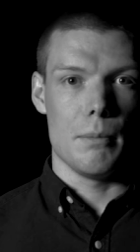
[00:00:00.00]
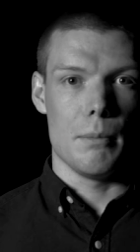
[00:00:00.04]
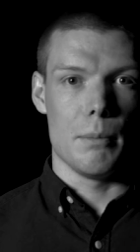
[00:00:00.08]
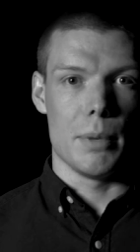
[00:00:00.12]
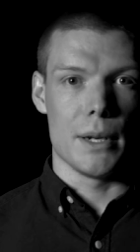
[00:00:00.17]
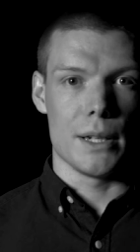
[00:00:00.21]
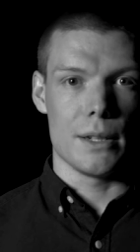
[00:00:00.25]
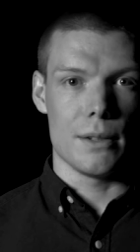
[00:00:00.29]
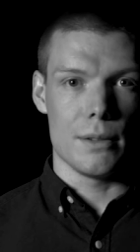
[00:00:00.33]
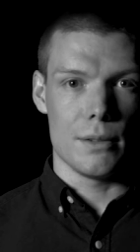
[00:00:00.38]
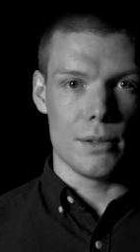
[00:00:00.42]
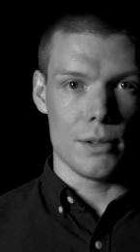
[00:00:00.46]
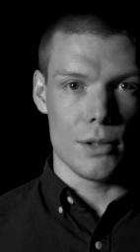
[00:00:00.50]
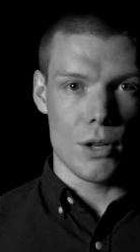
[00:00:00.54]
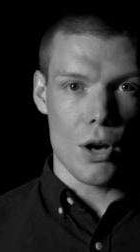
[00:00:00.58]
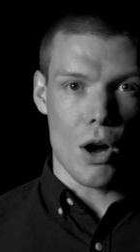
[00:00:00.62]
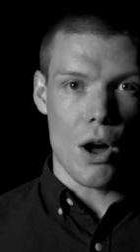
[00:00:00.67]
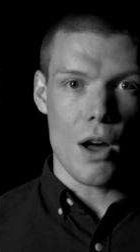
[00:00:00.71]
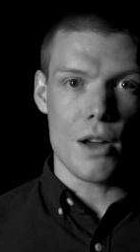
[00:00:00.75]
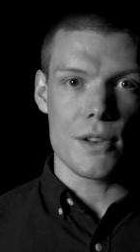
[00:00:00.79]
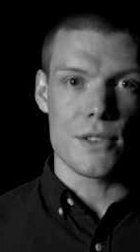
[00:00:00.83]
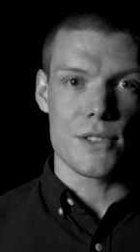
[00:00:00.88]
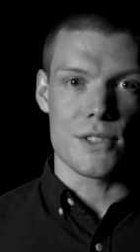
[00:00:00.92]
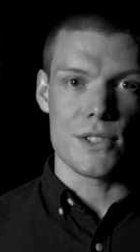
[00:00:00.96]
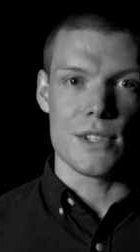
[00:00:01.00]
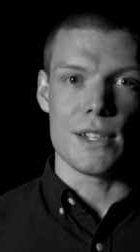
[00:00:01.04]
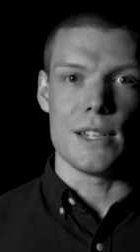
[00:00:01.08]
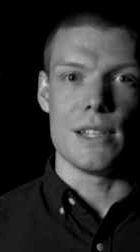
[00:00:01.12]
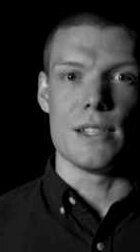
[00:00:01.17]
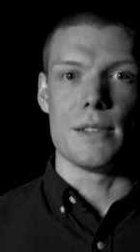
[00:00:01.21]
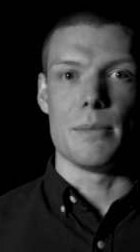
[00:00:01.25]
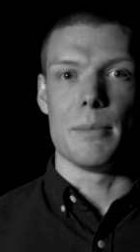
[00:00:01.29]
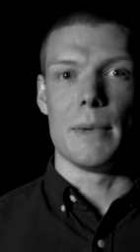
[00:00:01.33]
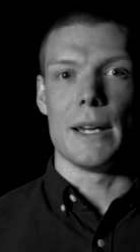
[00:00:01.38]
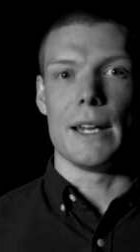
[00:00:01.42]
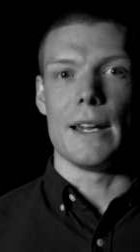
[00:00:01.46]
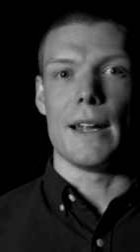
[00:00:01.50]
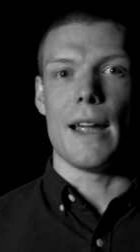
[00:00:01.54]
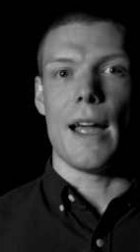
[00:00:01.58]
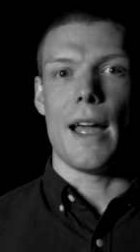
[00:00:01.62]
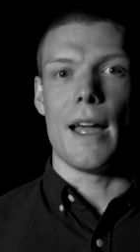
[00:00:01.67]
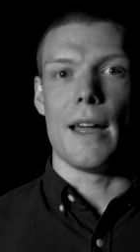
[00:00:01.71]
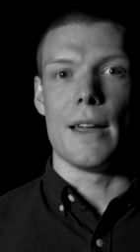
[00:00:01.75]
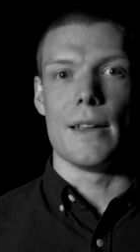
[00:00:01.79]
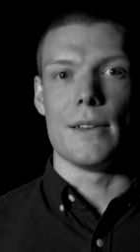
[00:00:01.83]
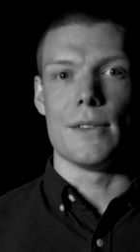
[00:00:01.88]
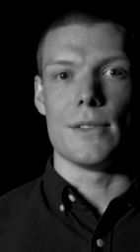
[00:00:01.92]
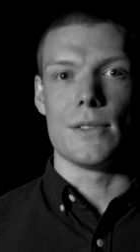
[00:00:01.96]
But God sees me
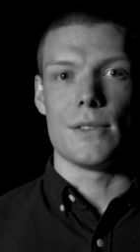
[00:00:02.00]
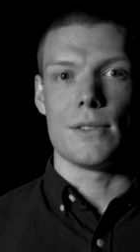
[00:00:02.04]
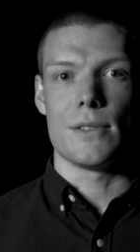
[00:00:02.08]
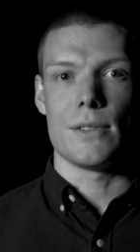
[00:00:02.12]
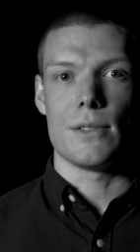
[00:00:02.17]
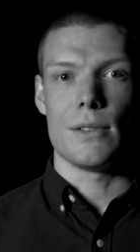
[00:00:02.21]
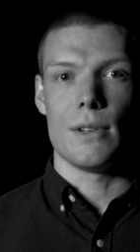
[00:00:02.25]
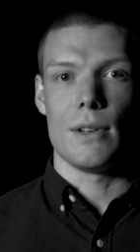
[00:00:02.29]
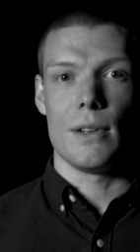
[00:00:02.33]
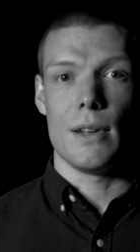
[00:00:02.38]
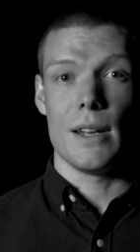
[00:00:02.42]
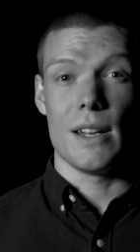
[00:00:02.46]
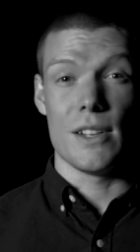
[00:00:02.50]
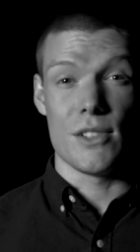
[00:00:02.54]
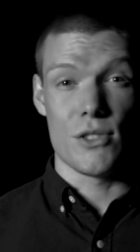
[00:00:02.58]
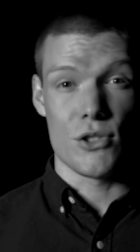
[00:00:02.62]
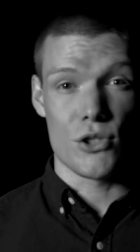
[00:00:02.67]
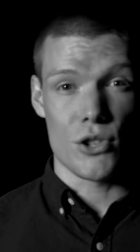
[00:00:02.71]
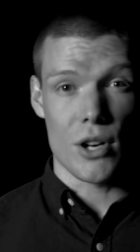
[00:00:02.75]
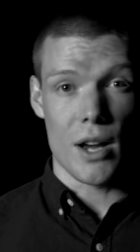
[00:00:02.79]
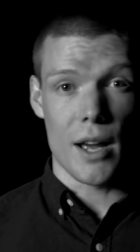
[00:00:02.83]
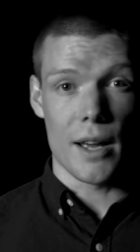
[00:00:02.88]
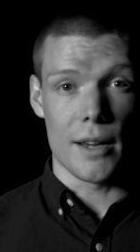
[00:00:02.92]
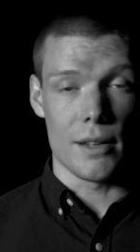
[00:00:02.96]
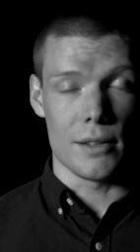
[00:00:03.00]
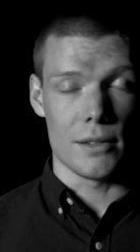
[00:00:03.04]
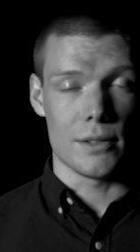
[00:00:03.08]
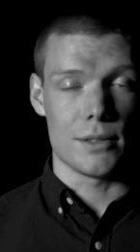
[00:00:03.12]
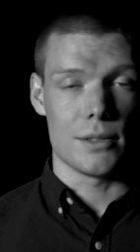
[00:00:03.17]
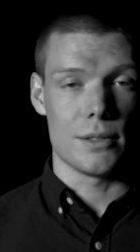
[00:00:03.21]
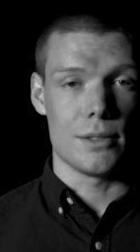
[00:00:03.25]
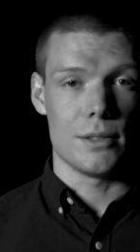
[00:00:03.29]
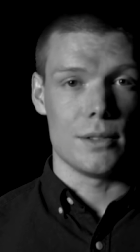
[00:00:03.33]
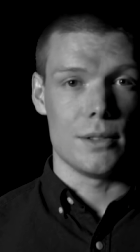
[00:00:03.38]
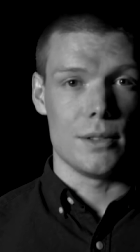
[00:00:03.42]
as his child.